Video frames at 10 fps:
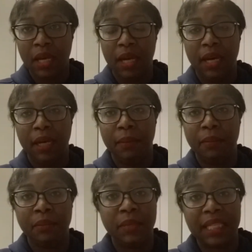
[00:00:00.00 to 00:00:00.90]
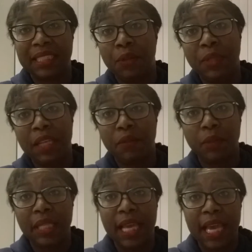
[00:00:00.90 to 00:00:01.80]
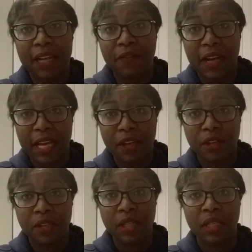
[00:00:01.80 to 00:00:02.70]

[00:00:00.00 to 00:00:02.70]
Um, like I said, we never really had a fire